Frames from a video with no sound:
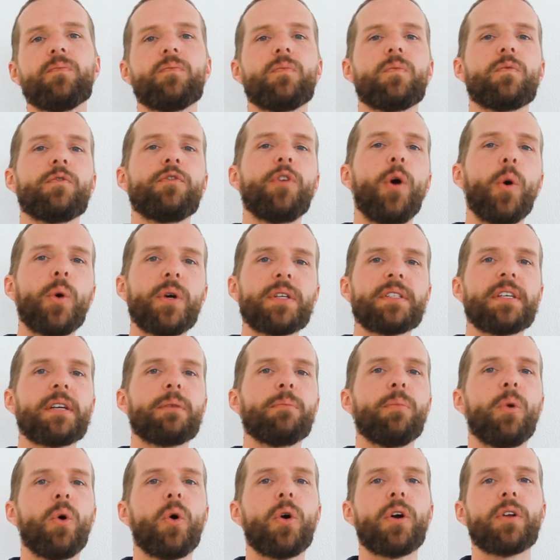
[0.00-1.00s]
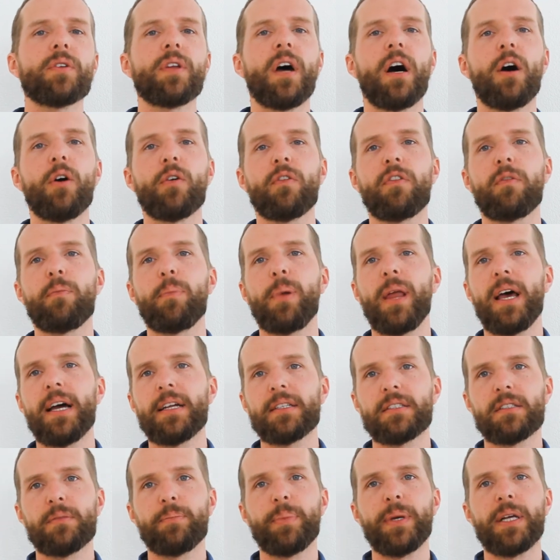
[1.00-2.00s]
focusing more on
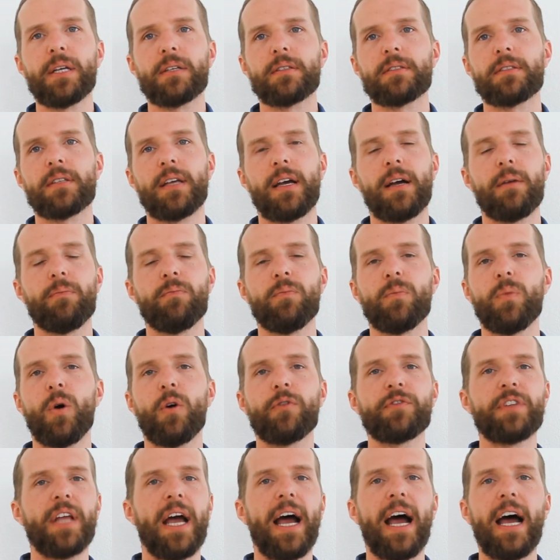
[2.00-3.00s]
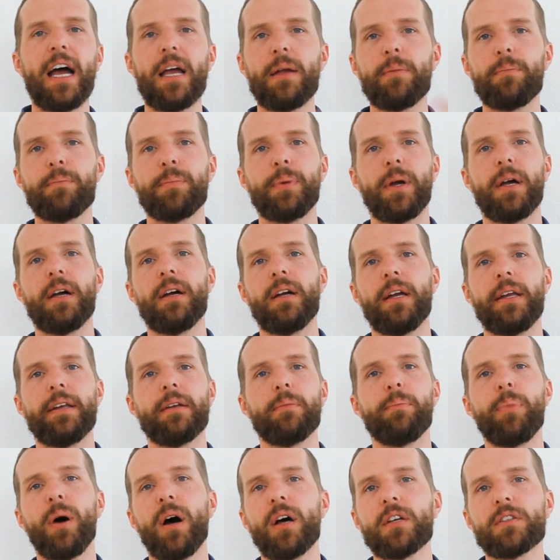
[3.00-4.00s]
houseplants because of the hype in the
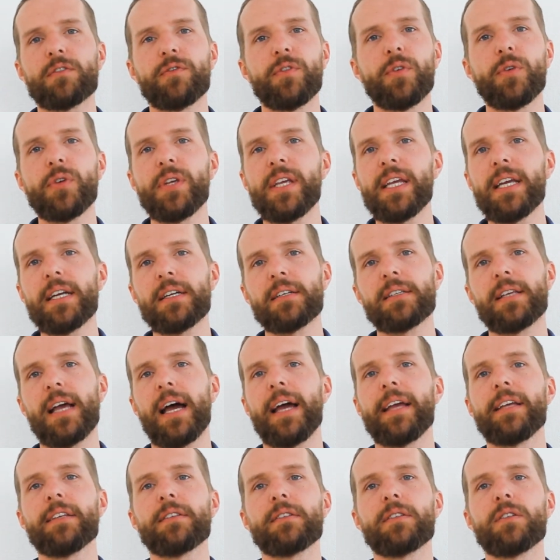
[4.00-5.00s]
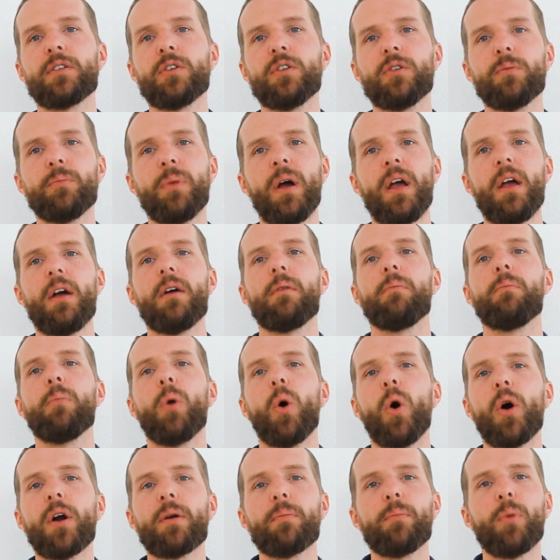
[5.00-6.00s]
past few years. I assume
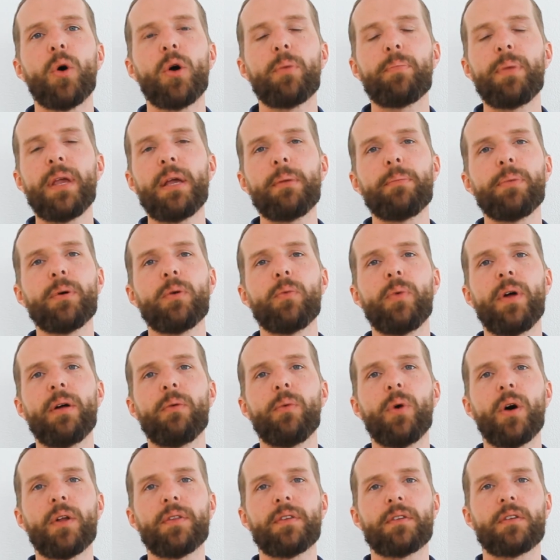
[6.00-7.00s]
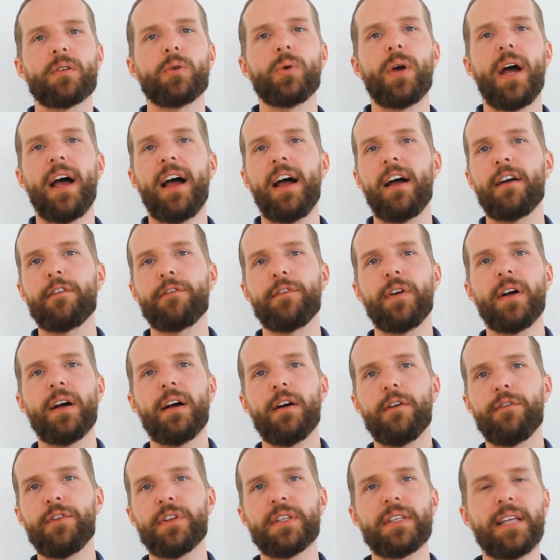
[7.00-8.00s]
more and more people will want to have
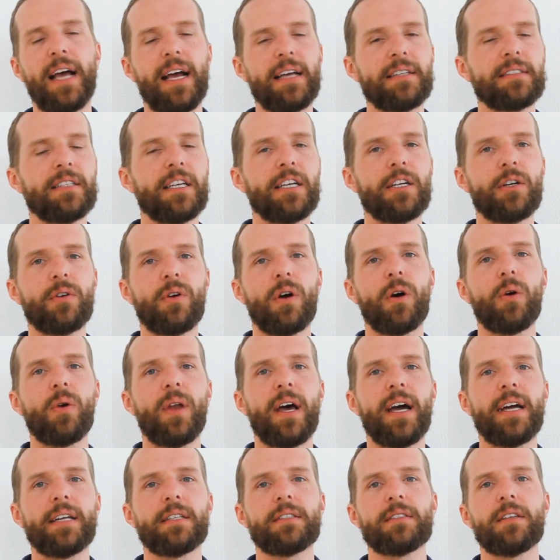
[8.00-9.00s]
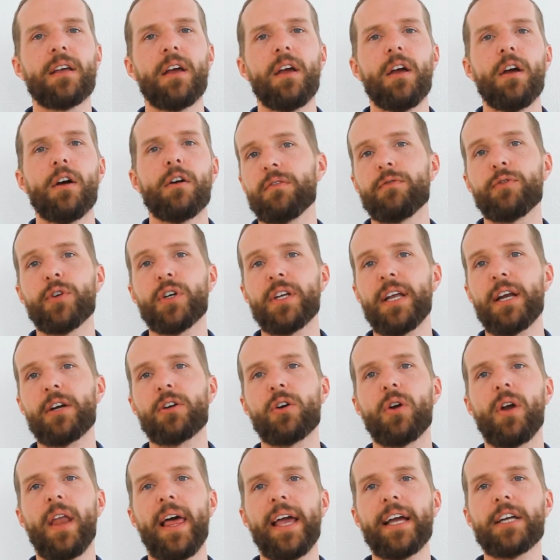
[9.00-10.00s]
fantastic grow lights for their
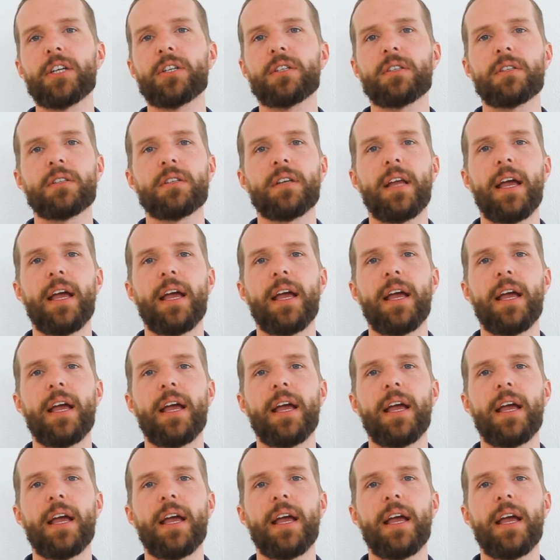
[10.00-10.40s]
collection,